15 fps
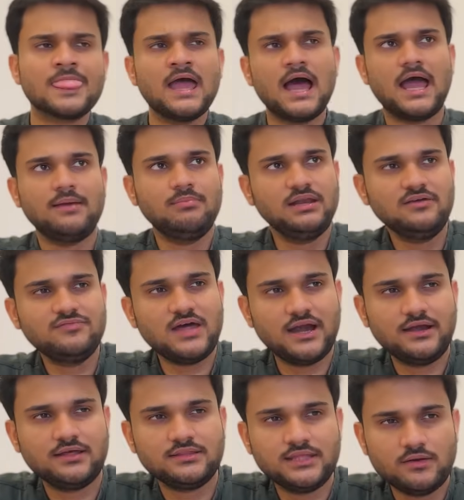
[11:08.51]
I believe
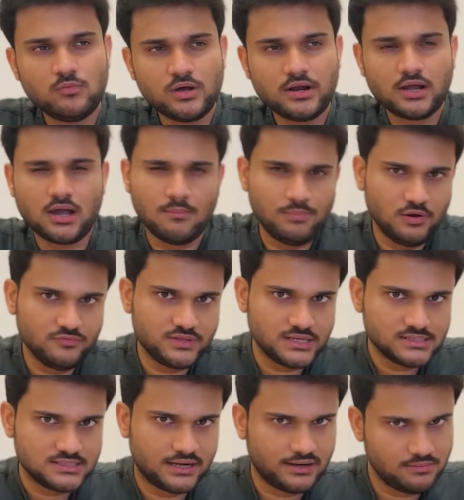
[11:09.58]
that there were a couple of things
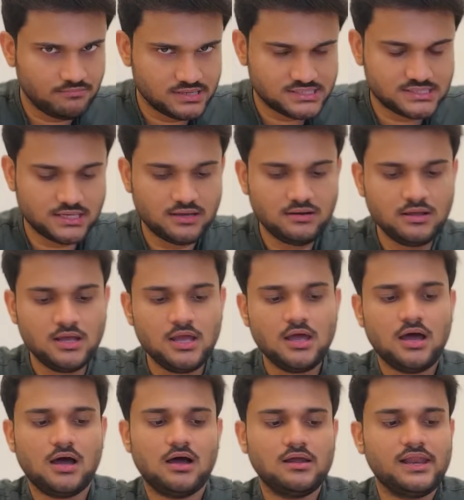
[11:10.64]
that I missed here
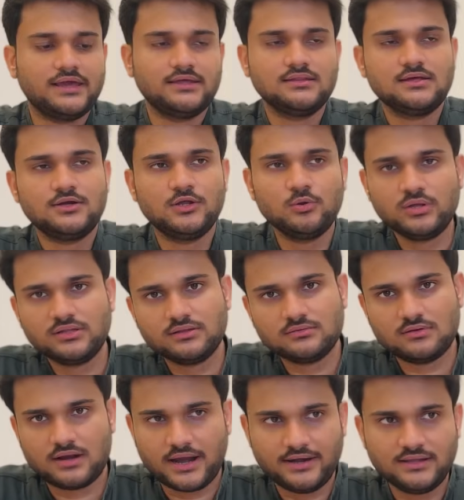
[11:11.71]
uh, like in the during
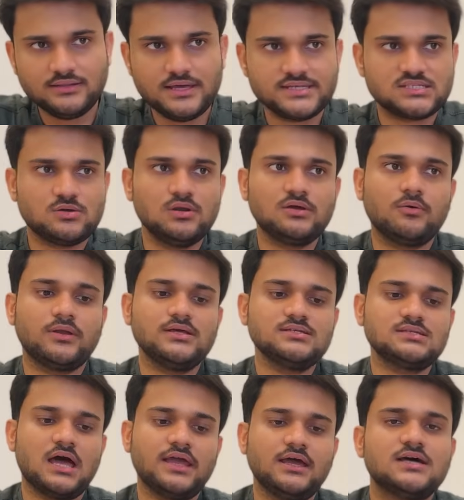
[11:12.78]
writing the SQL queries,
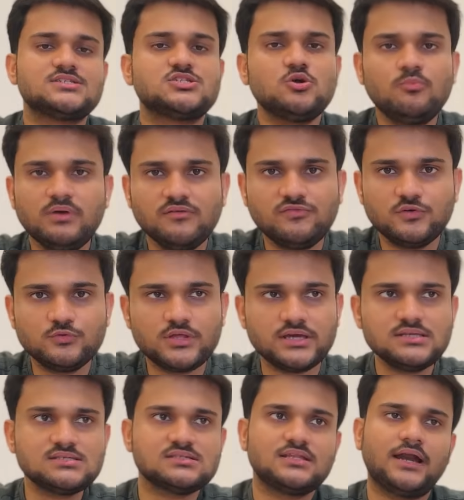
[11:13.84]
I assumed a few
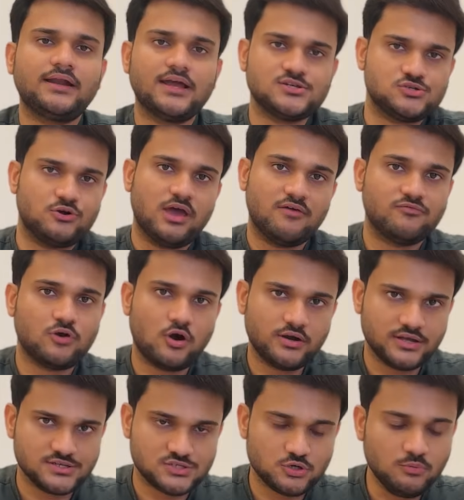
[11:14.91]
things that I should have not
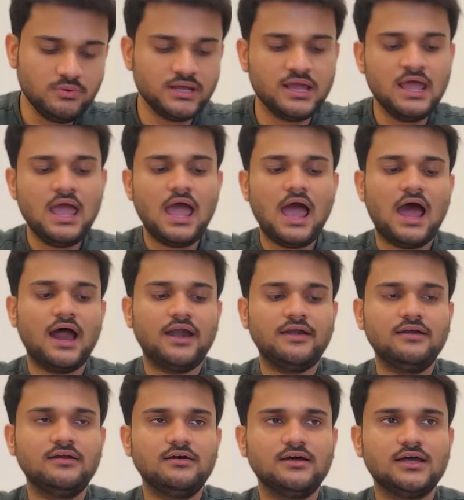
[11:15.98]
assumed,
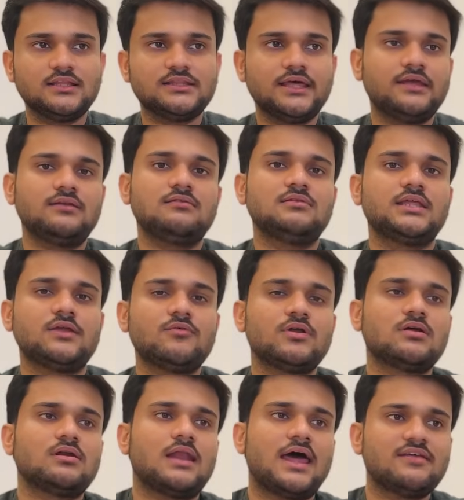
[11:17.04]
and uh, then there were
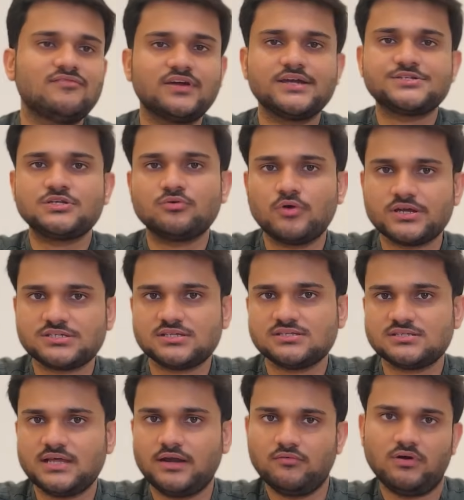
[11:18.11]
clarification questions
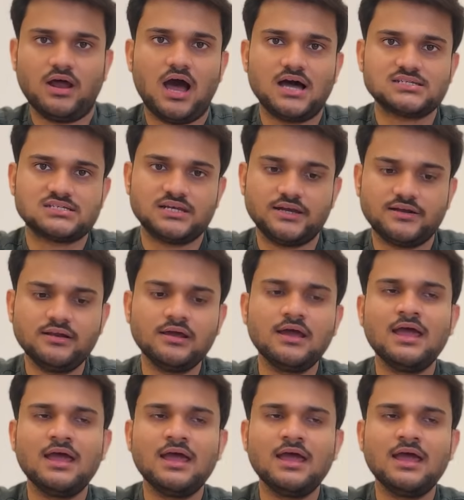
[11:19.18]
that were asked later.